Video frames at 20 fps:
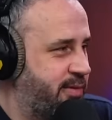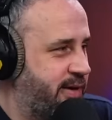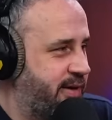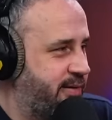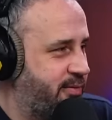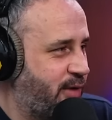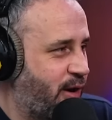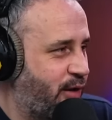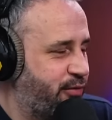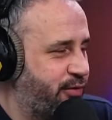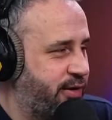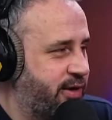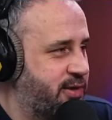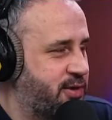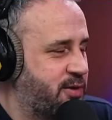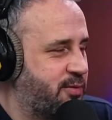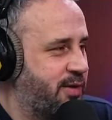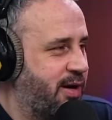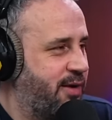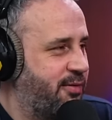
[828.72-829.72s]
be hovering
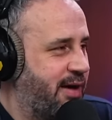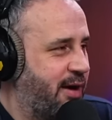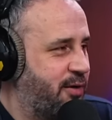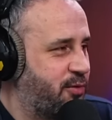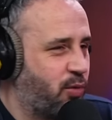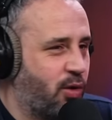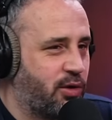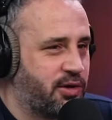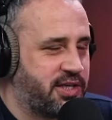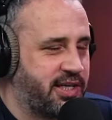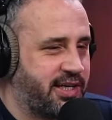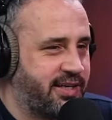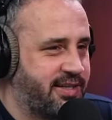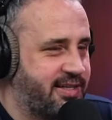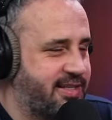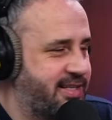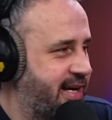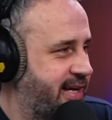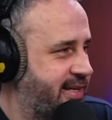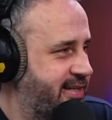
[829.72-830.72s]
somewhere around watching in the
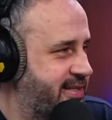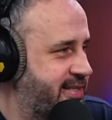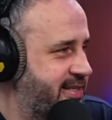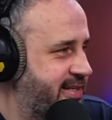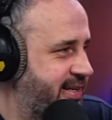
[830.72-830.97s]
stands.